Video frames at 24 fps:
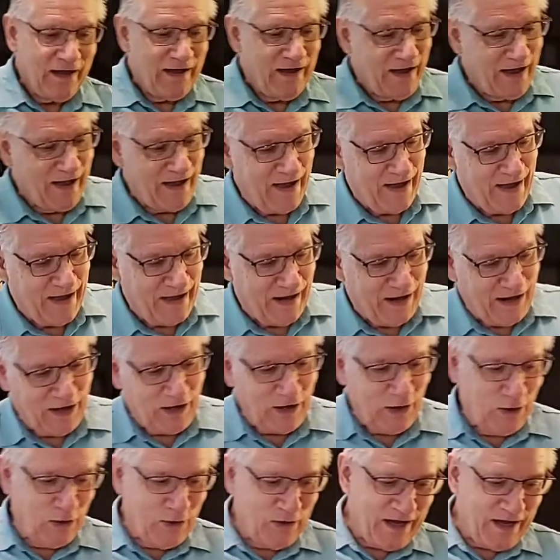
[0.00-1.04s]

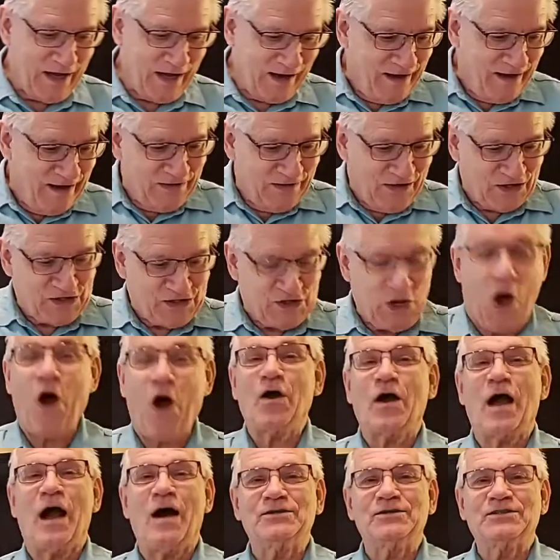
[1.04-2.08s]
Hallelujah. The song
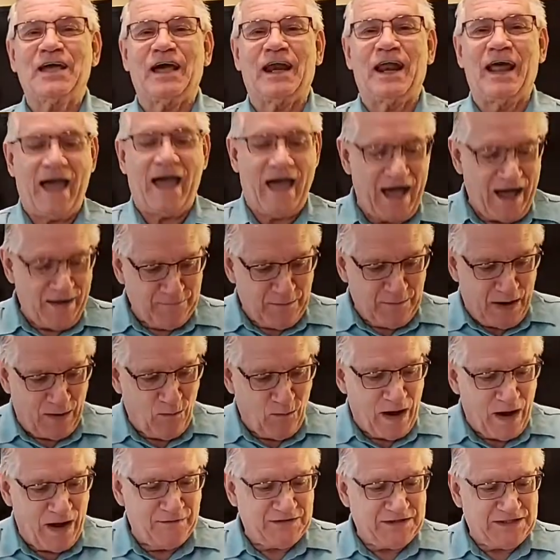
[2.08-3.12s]
I was going to have my
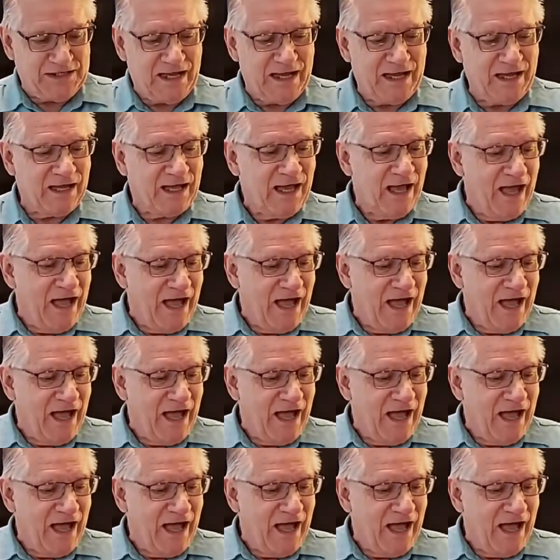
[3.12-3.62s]
wife sing,